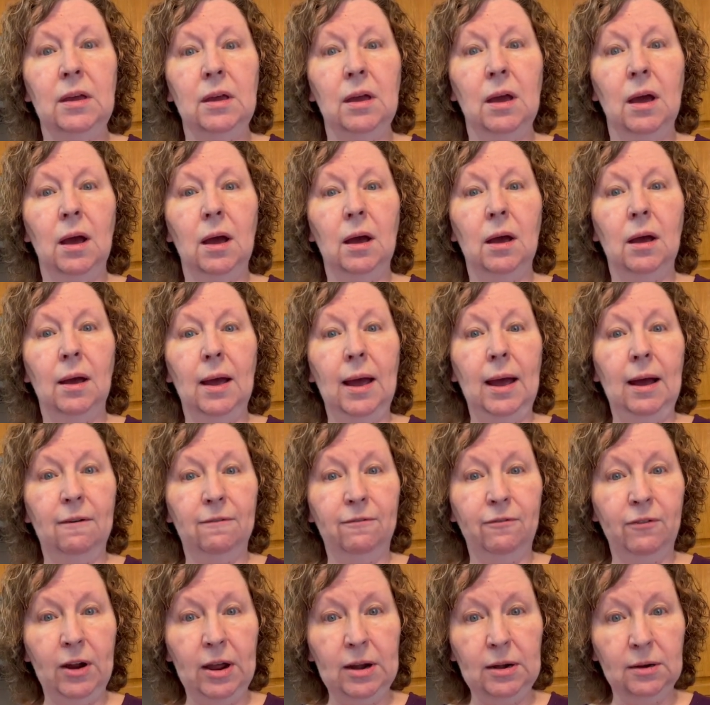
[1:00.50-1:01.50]

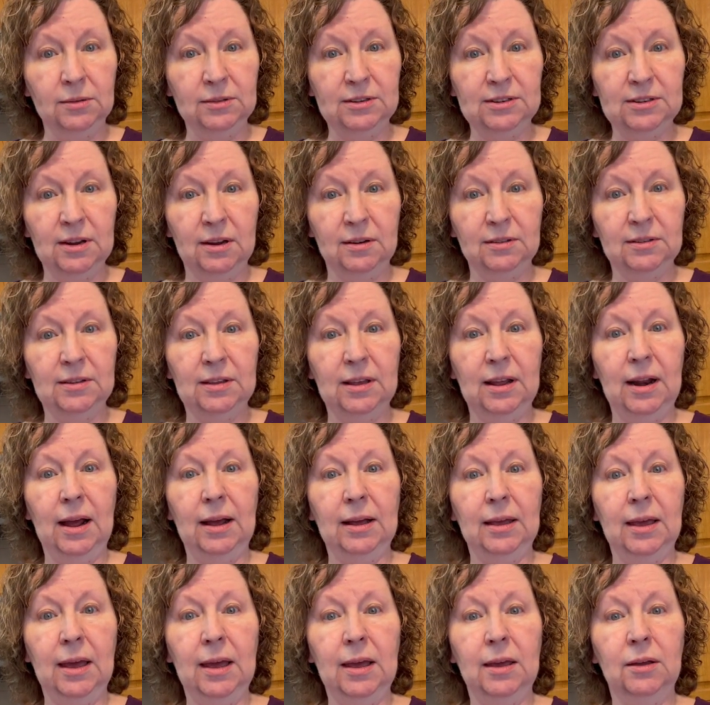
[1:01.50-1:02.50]
Alfredo sauce that I
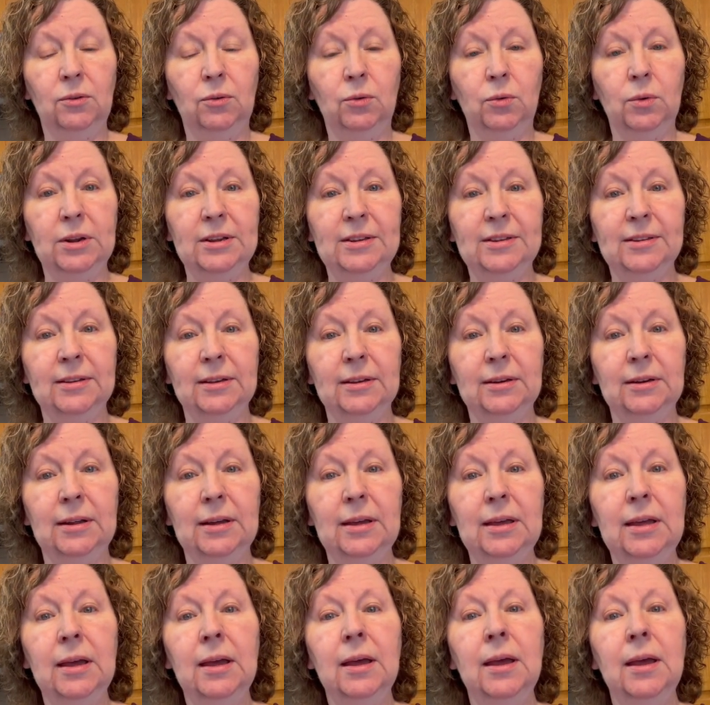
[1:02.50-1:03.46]
canned recently.